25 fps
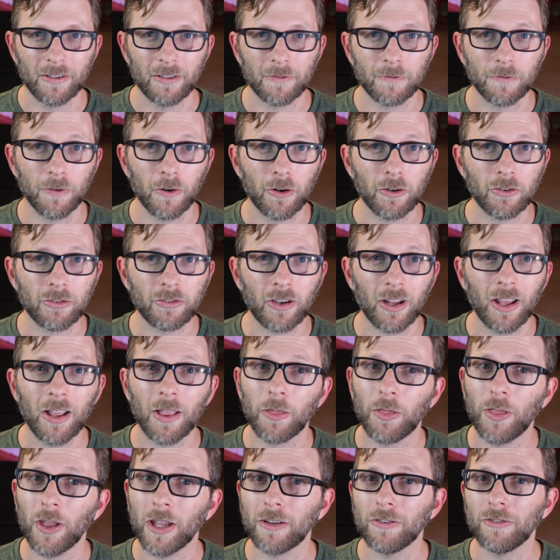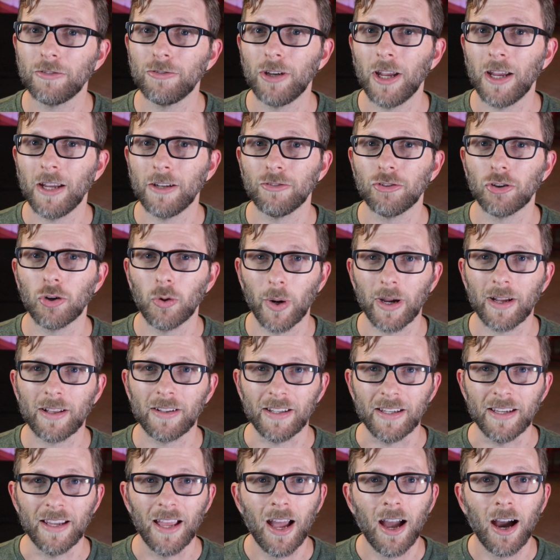First, things change
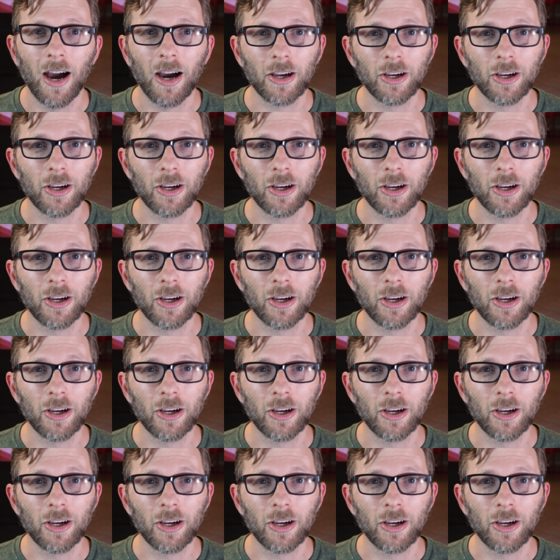quickly.